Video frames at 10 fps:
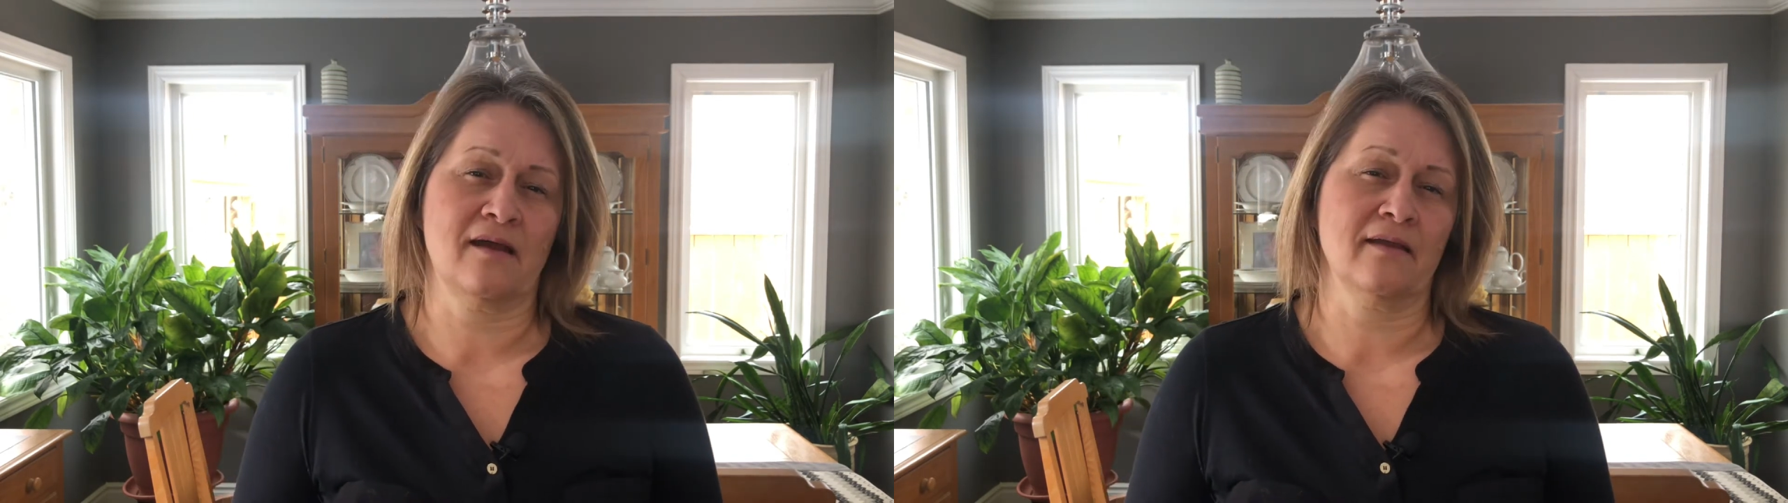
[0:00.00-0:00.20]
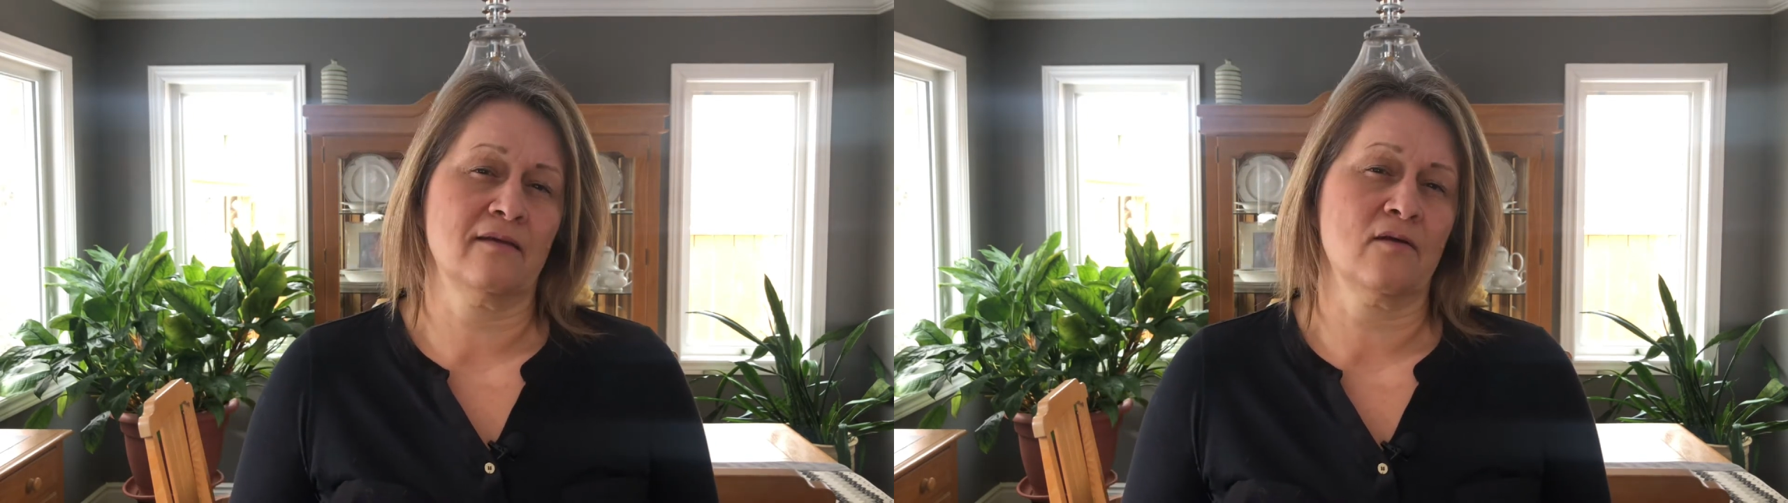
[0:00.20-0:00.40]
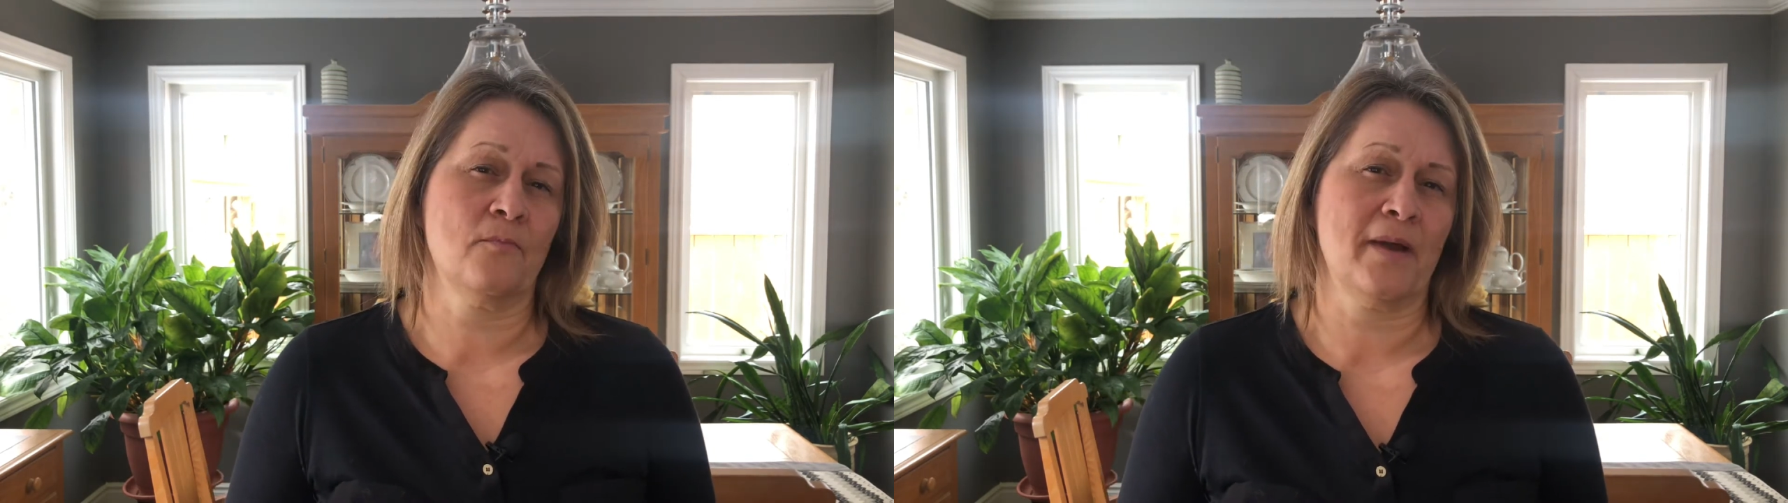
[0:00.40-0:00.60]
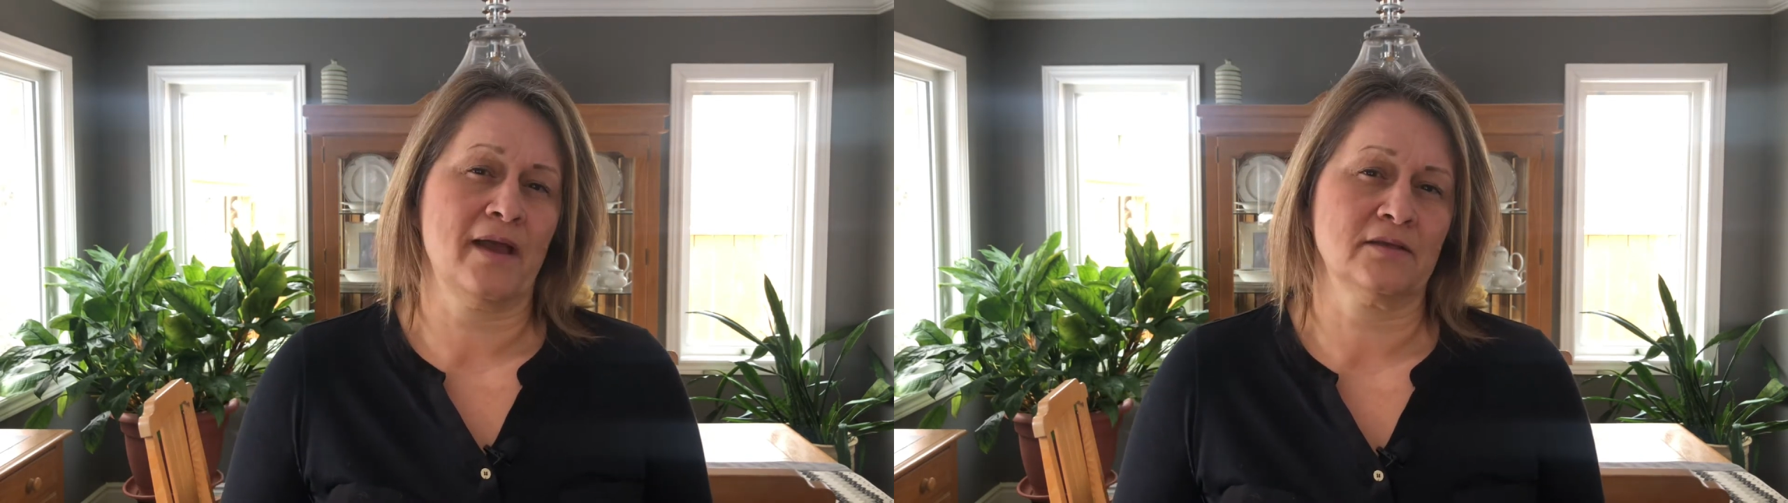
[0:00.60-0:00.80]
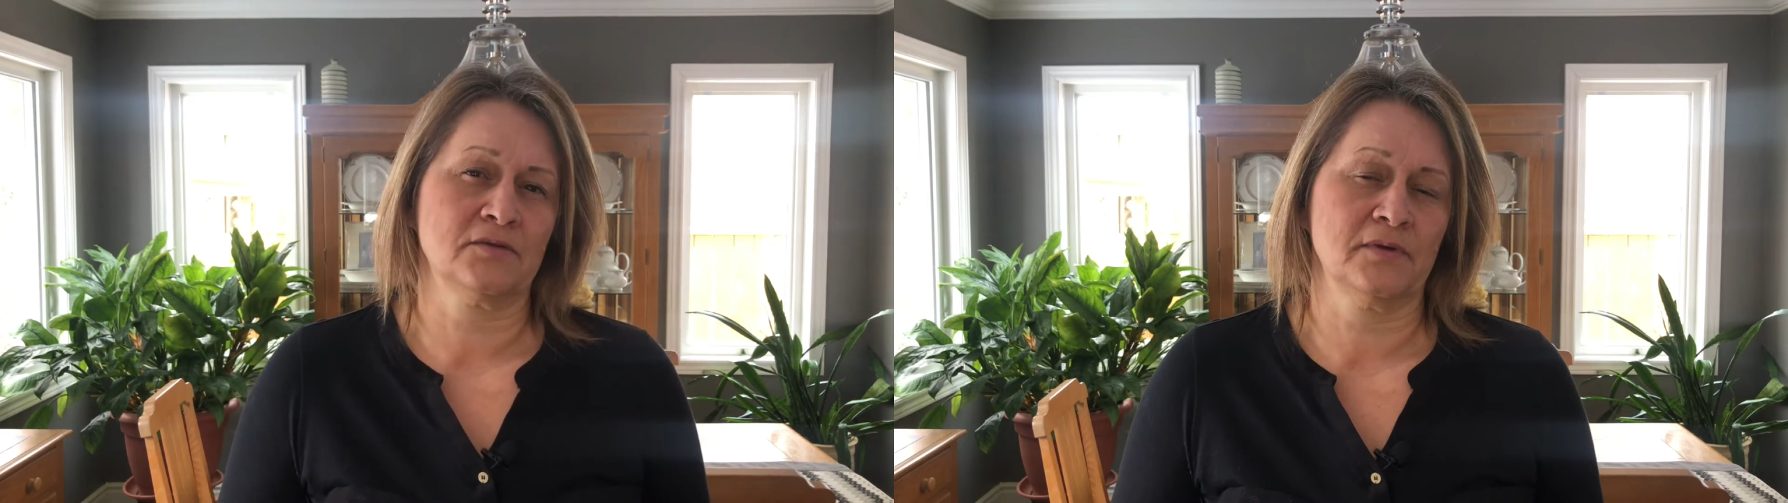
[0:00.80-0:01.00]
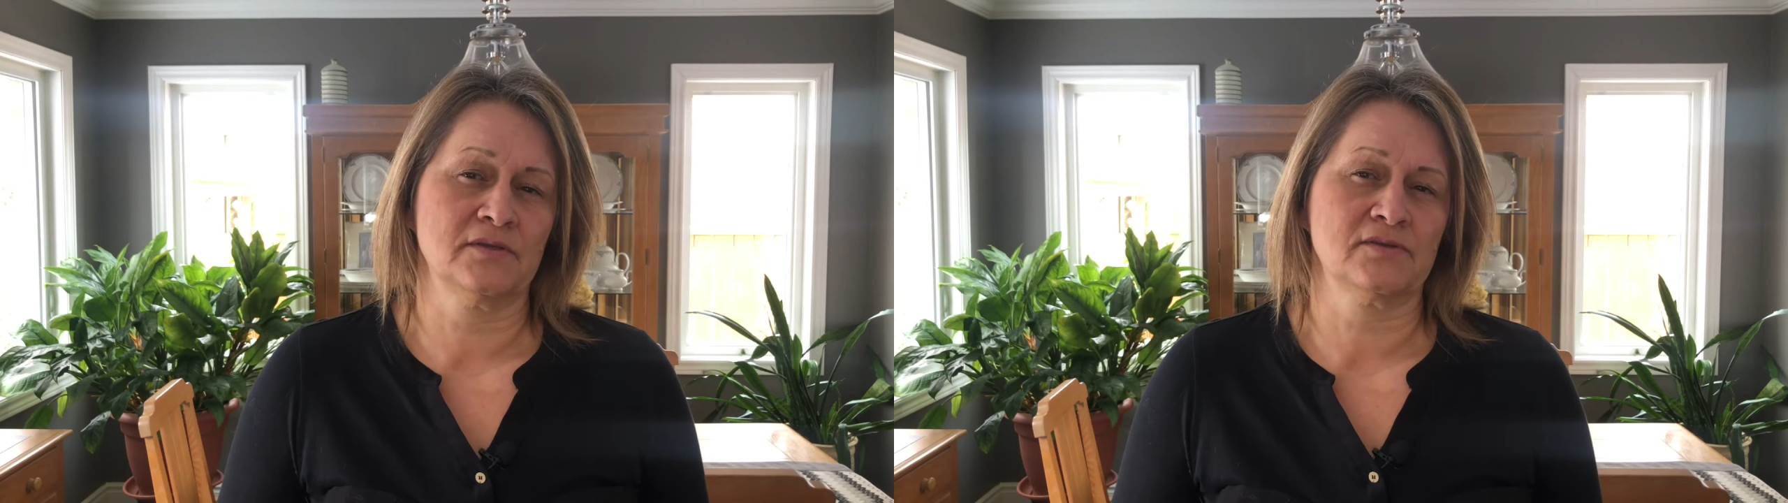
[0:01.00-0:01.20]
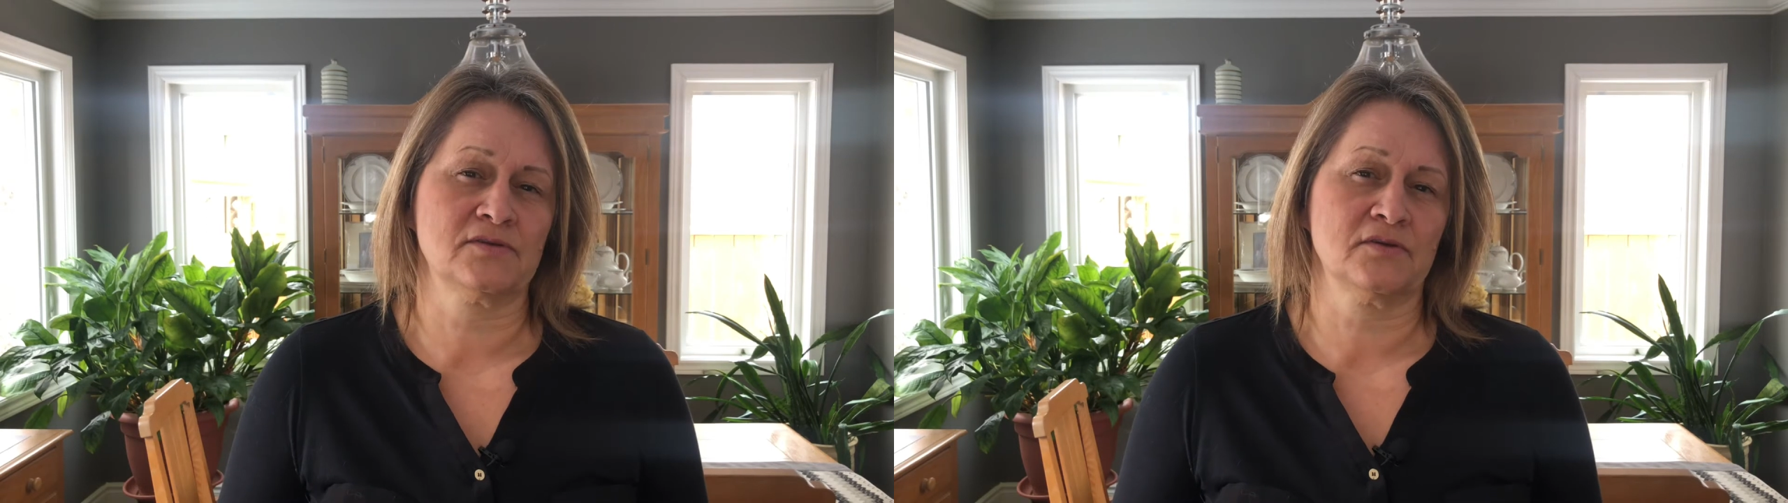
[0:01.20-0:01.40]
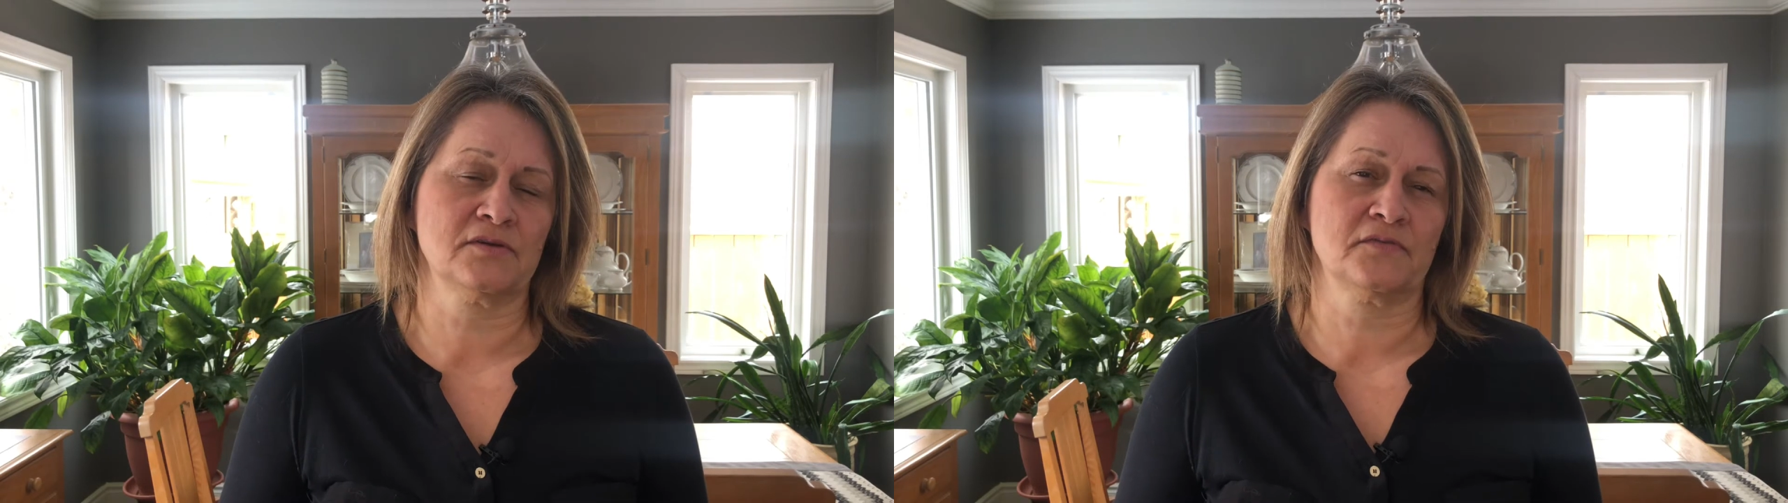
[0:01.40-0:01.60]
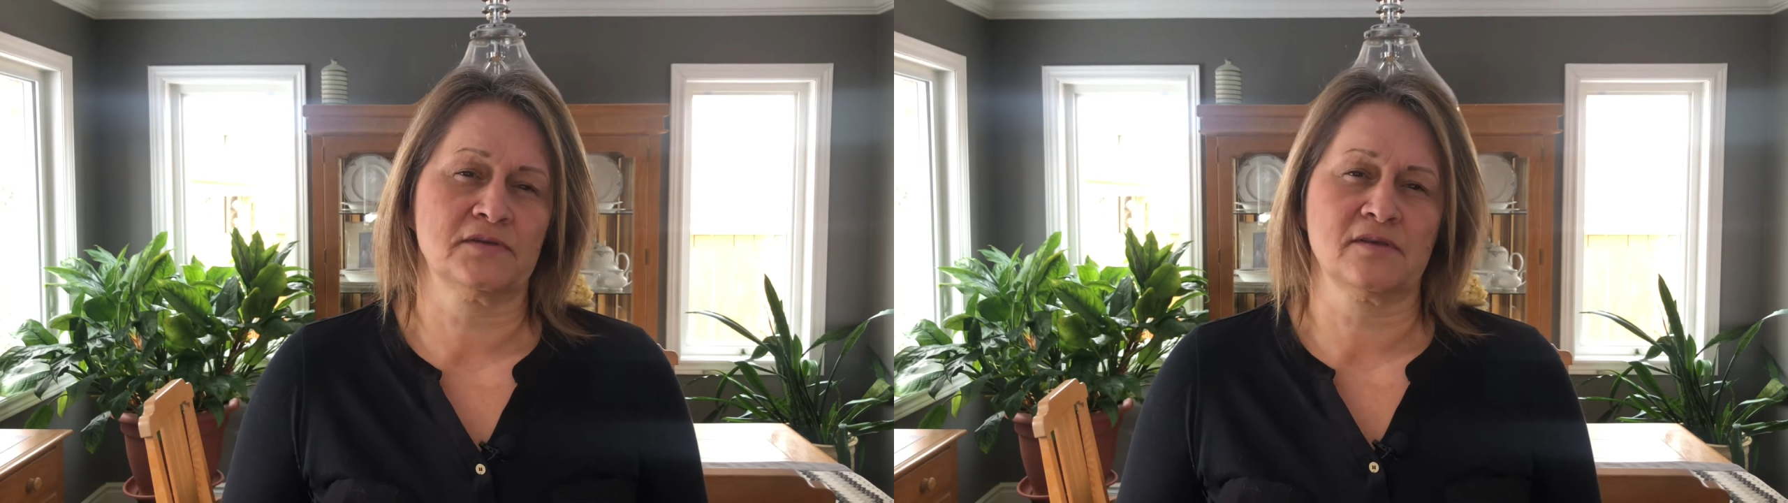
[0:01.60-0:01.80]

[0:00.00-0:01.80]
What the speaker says: I can go back to it and search for